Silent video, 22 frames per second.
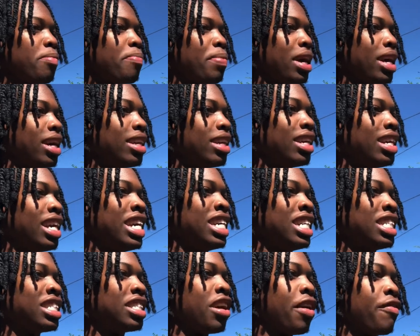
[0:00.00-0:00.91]
But it
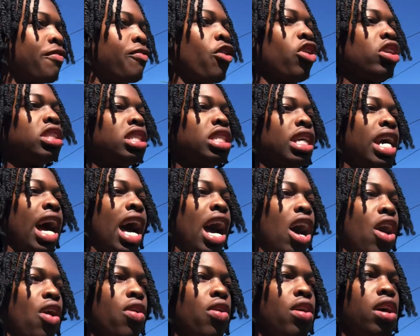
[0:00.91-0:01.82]
is unfortunate
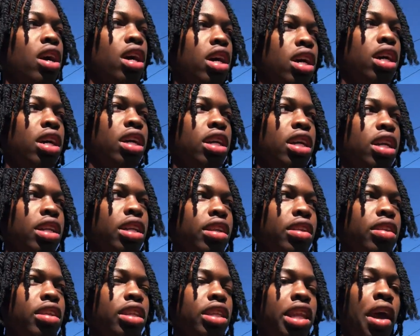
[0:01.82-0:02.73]
how
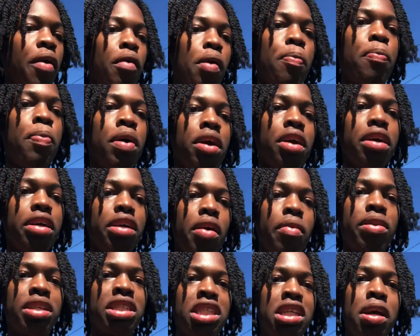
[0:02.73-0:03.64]
it
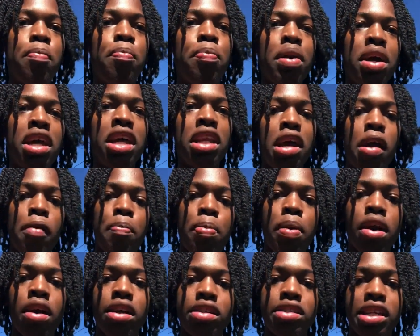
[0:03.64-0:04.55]
was shit put in their
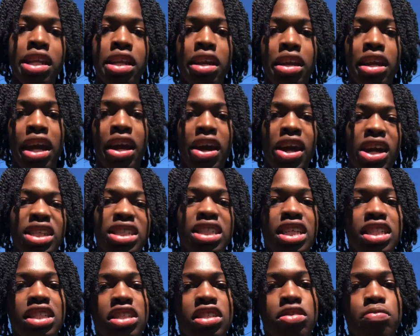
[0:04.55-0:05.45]
parents and in their
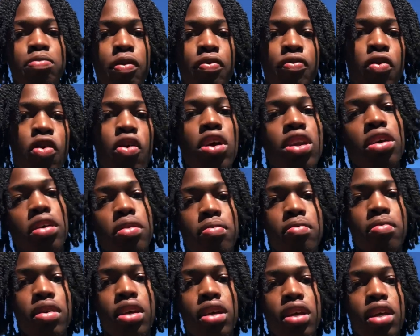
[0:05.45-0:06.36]
ancestors before them
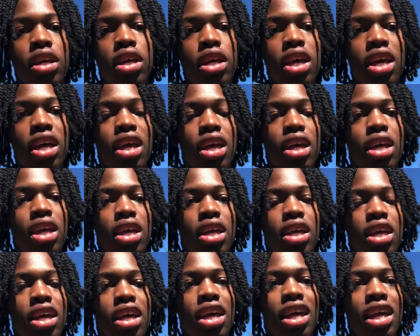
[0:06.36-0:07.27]

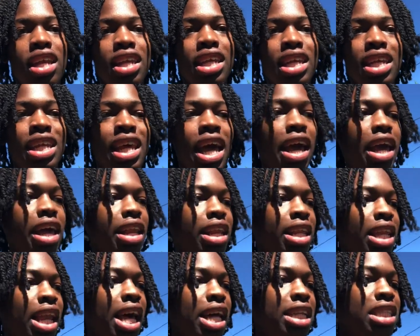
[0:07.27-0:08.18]
that
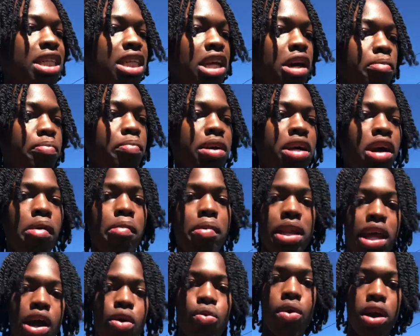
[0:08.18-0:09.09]
led to them becoming
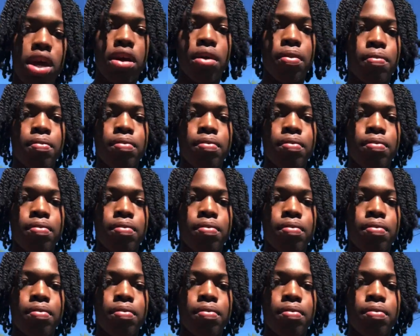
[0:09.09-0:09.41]
that way.